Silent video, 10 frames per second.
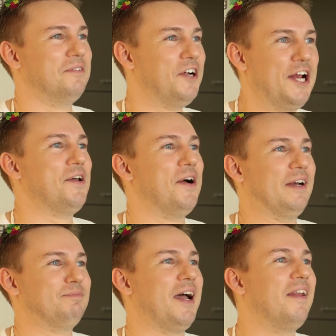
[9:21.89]
Really
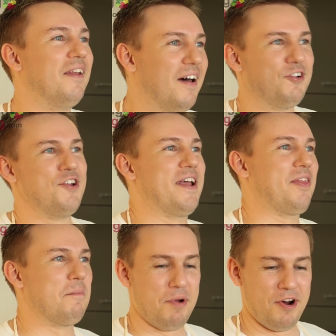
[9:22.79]
good. I love when you get
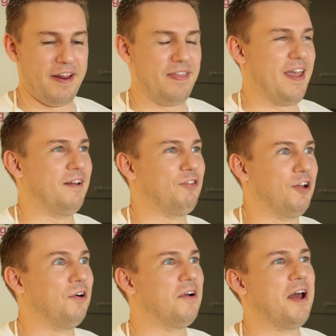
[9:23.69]
the burn at the end of the
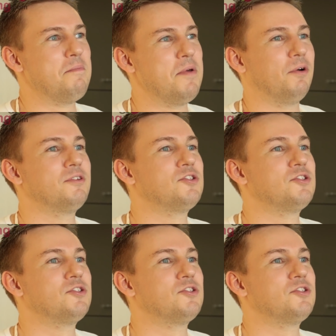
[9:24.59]
coconut milk